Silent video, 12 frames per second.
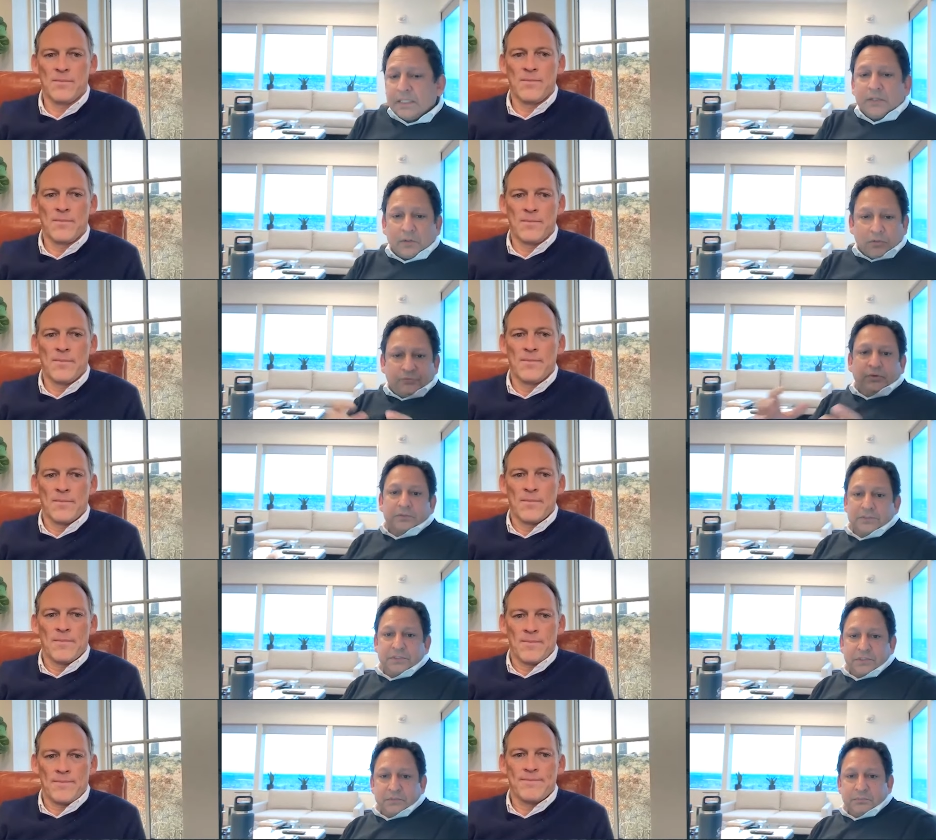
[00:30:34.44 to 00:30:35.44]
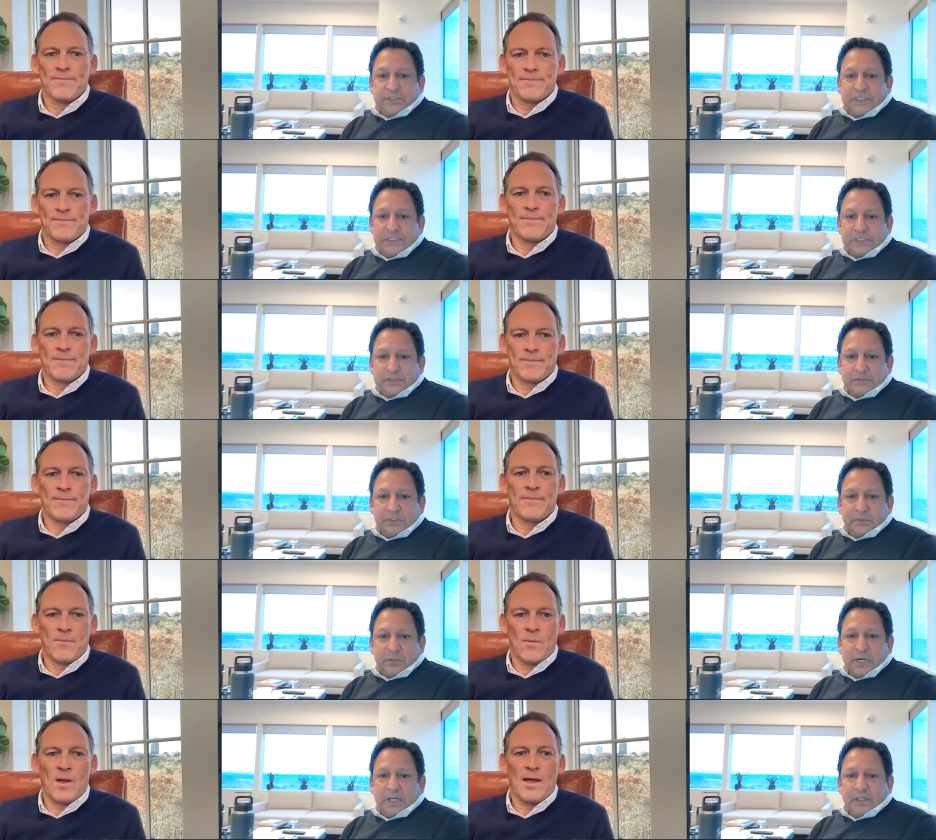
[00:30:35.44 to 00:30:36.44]
Speaker 1: and he also understood the business really
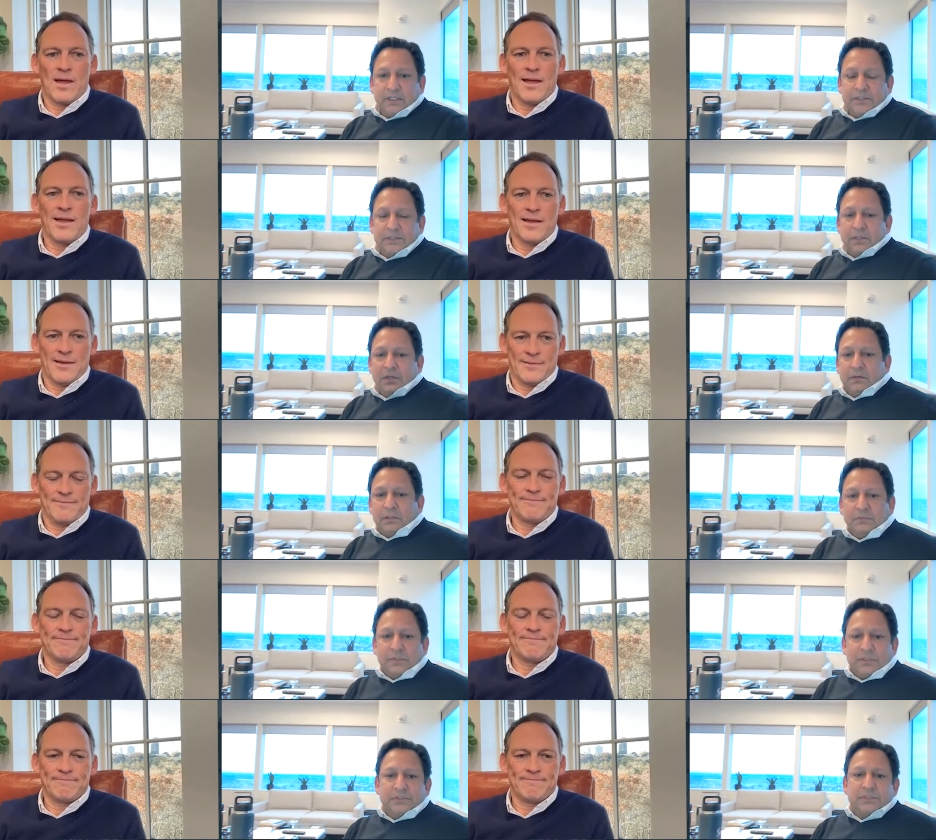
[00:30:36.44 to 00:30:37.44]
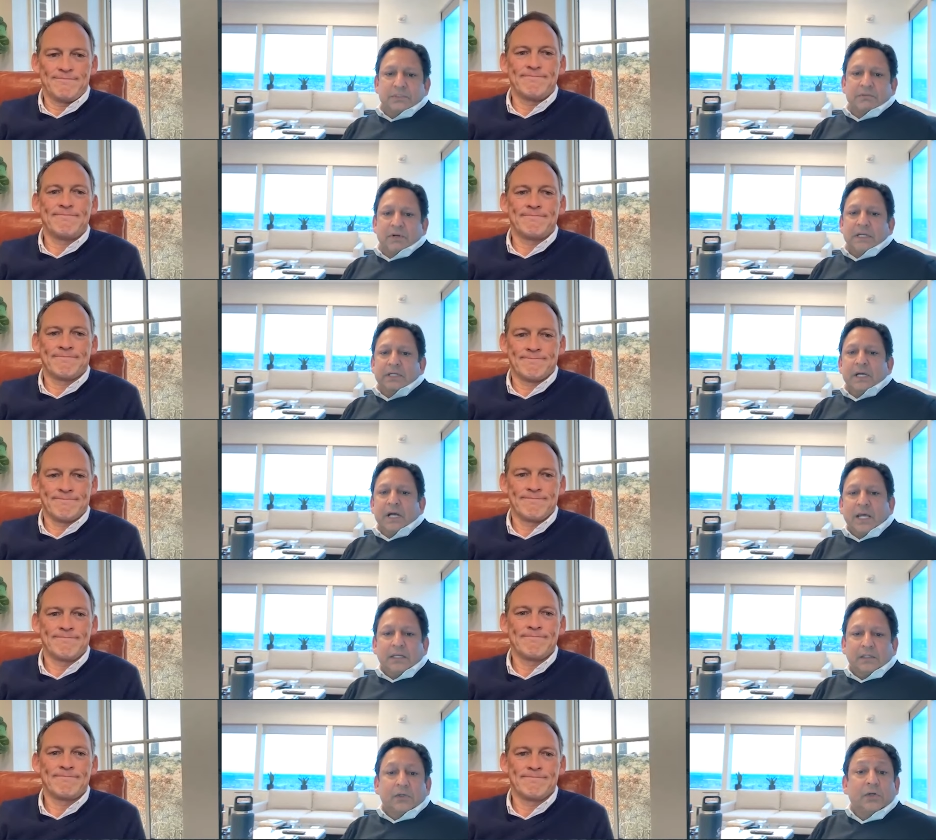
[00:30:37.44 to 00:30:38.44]
well, and so it, he was a great
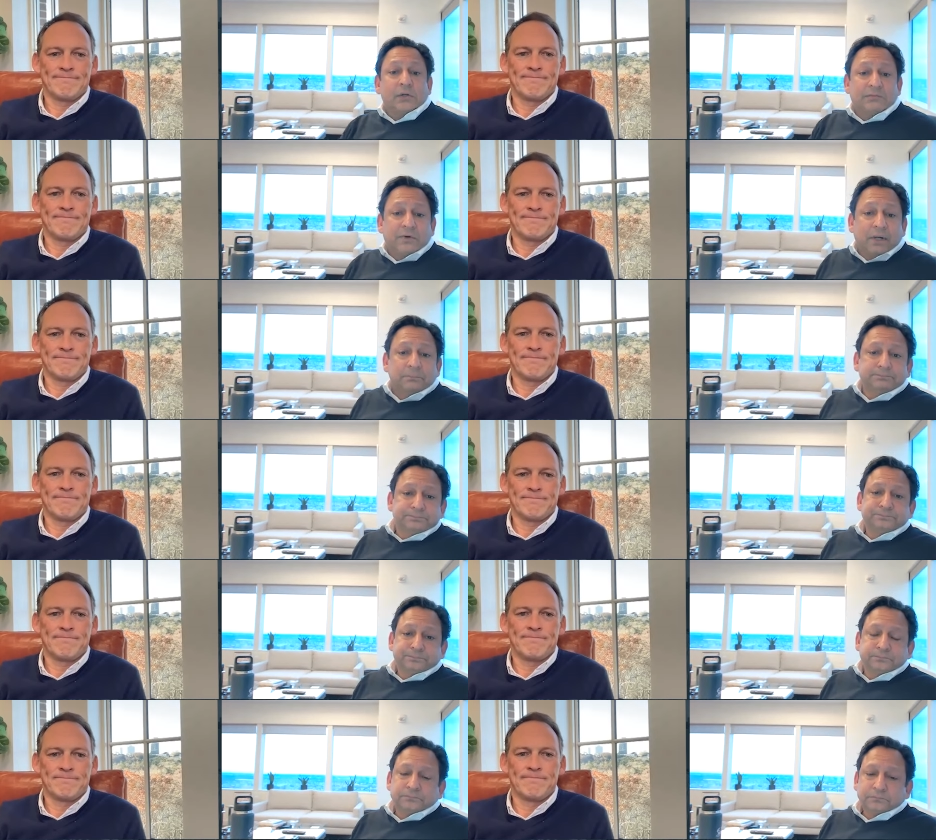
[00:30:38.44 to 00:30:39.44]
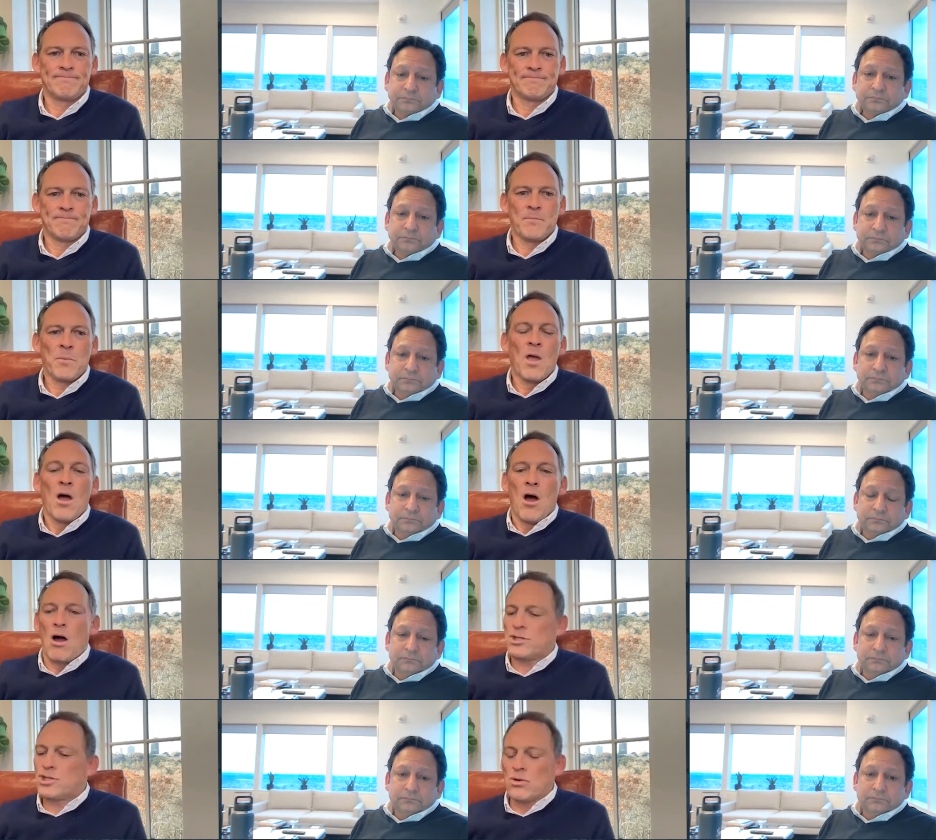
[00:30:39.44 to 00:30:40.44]
guy to learn from.
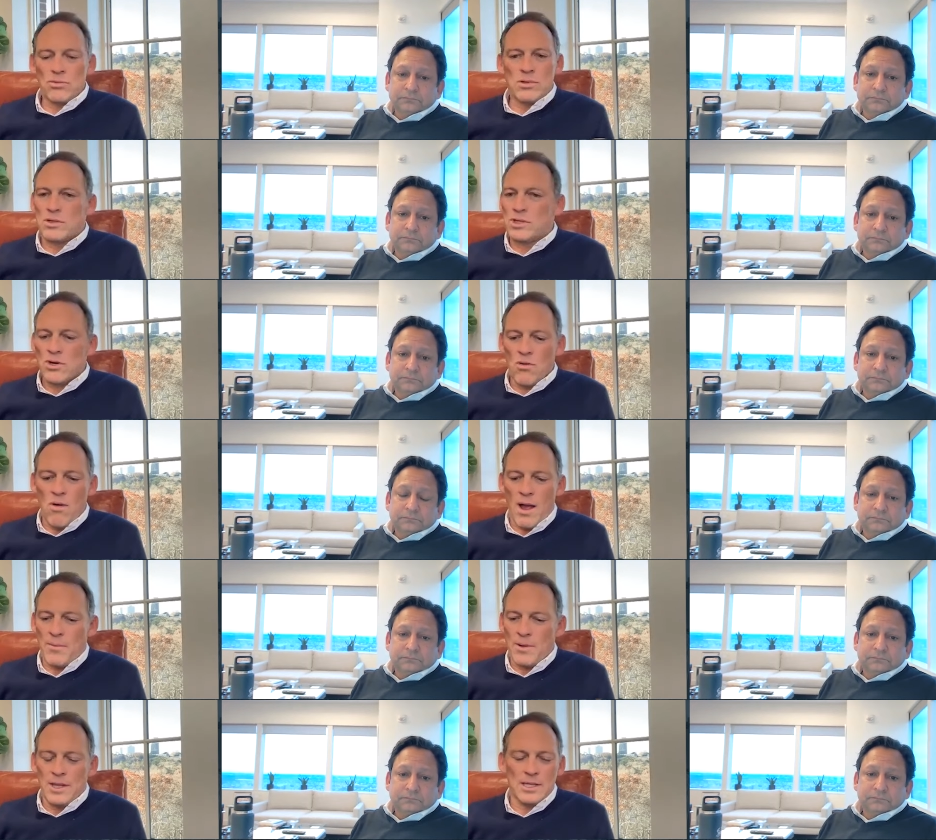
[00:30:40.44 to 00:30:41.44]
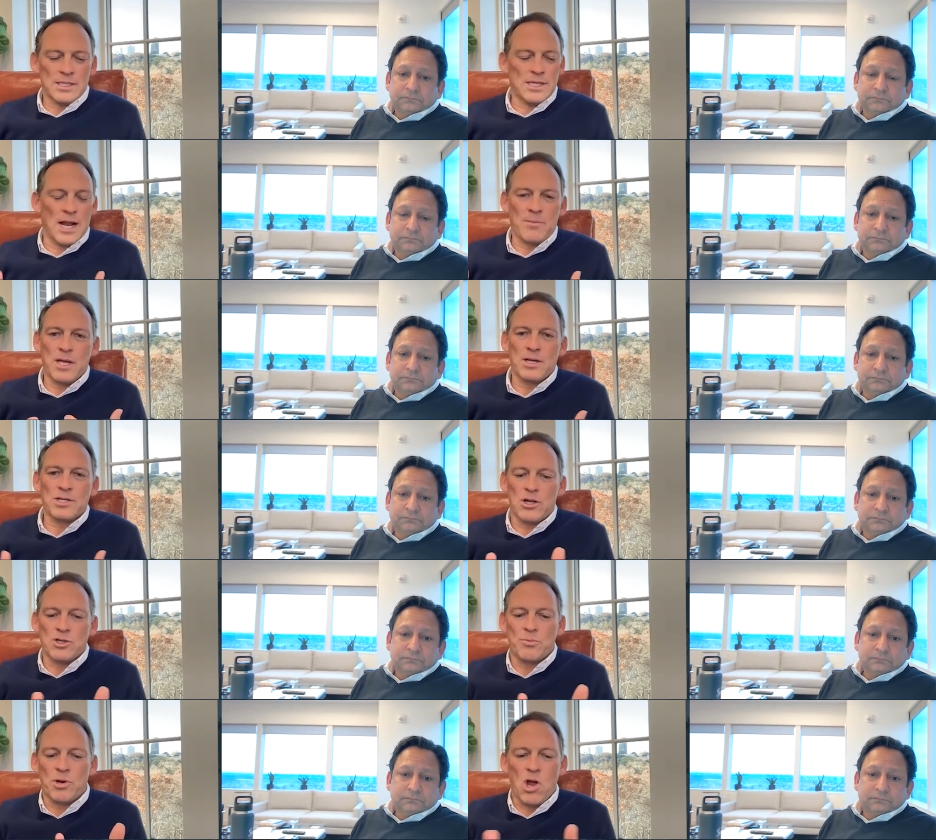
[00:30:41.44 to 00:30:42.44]
Speaker 2: Uh, so, so I listen, I'm getting
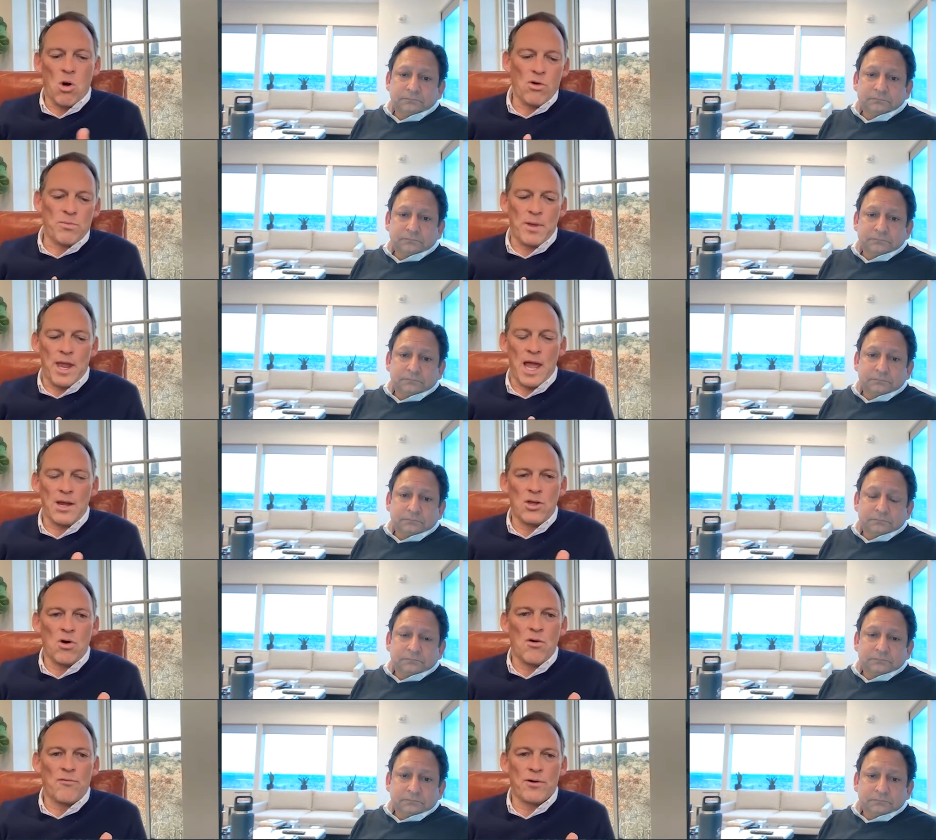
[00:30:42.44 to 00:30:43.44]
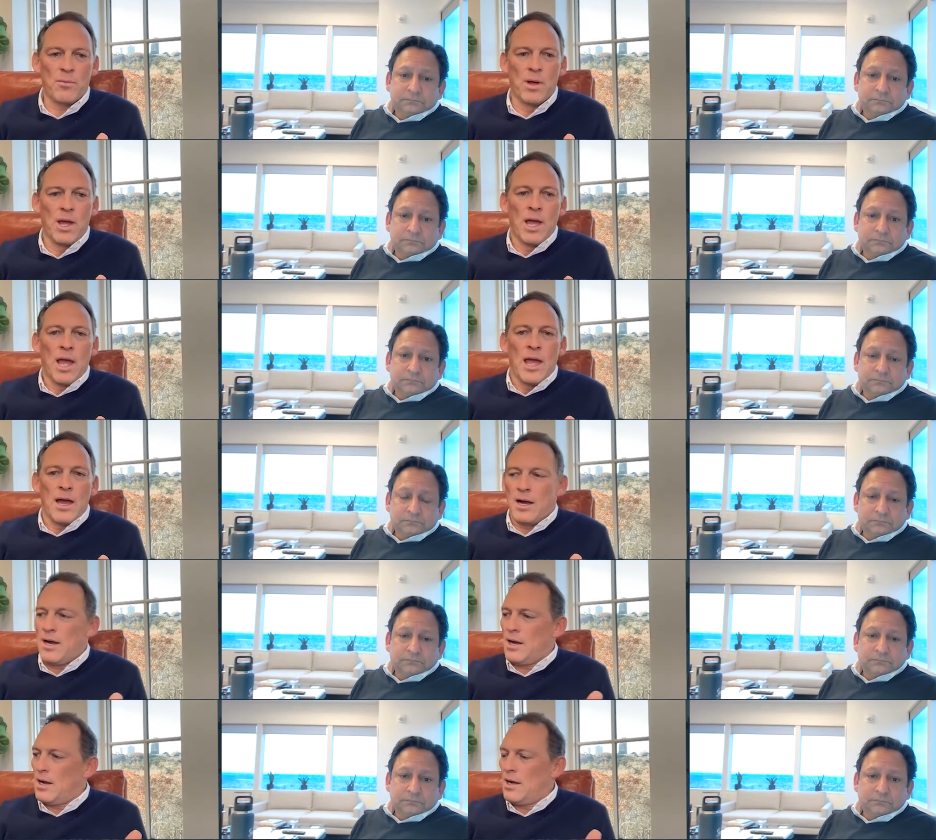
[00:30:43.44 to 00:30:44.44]
nostalgic, but go with me. How do you go from?
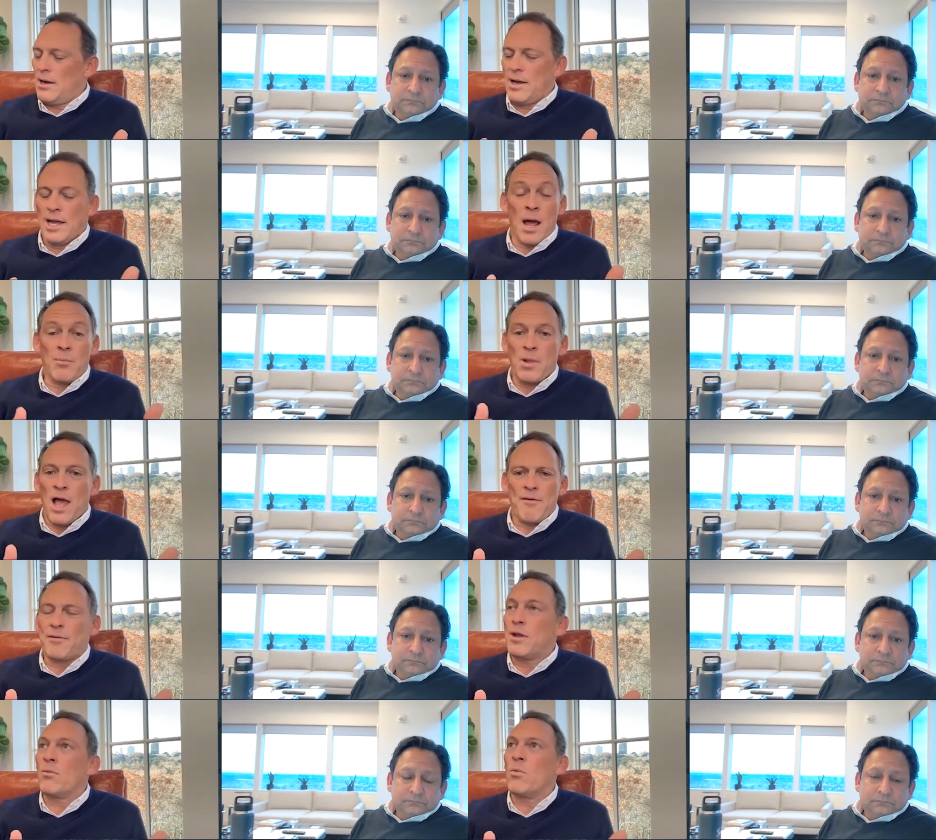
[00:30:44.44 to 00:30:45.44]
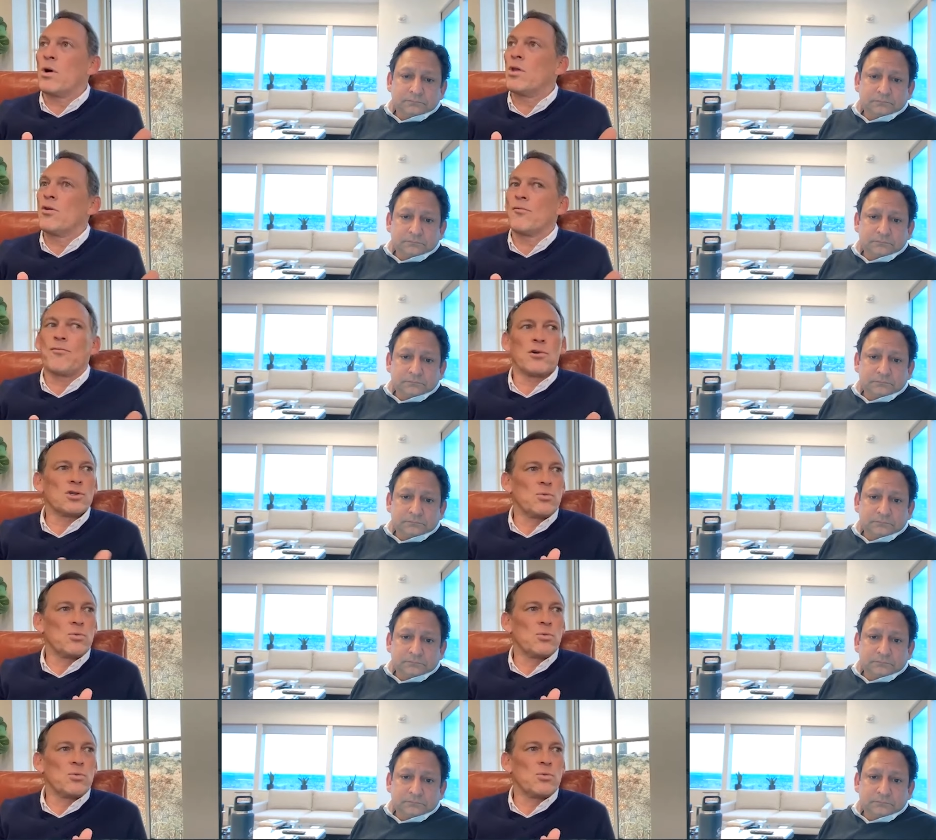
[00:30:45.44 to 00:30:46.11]
Uh, and I'm laughing at one of your first